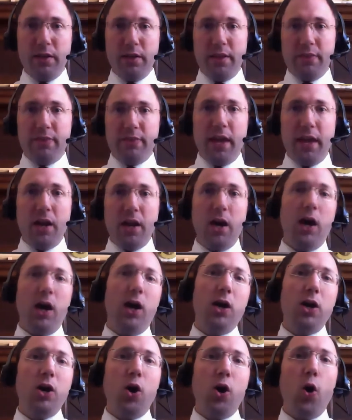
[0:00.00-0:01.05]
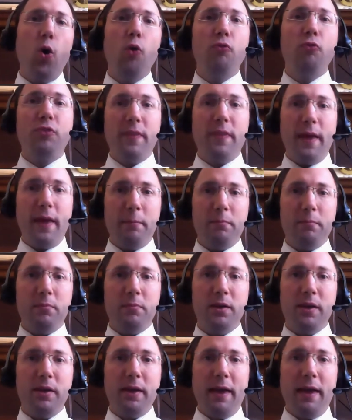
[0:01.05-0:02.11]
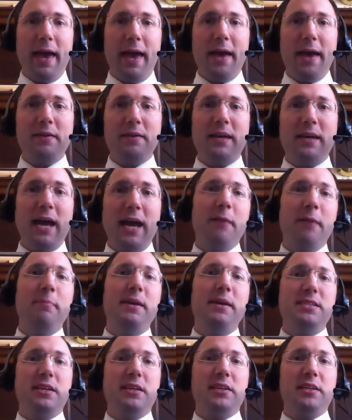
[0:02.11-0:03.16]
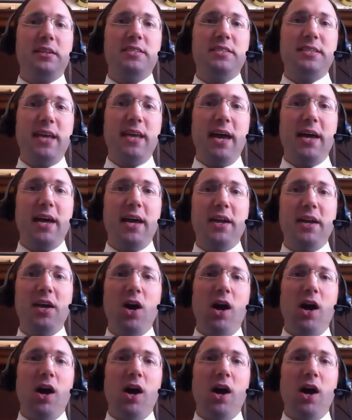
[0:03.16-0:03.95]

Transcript: that hung over them, and God basically said,